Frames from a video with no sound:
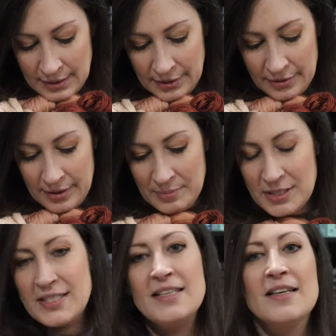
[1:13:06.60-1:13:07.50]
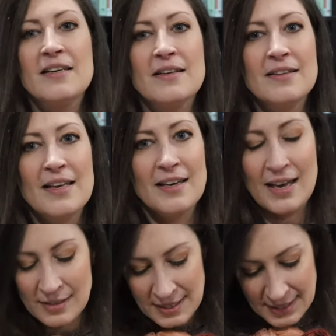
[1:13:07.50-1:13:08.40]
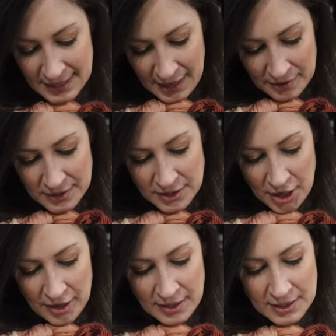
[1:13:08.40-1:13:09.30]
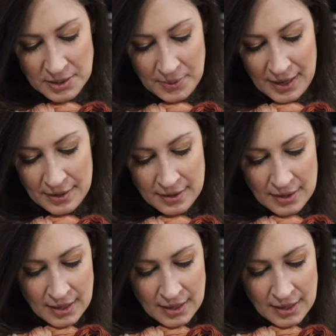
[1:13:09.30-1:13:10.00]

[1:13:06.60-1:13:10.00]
So I'm just gonna like at least dig out the darkest one.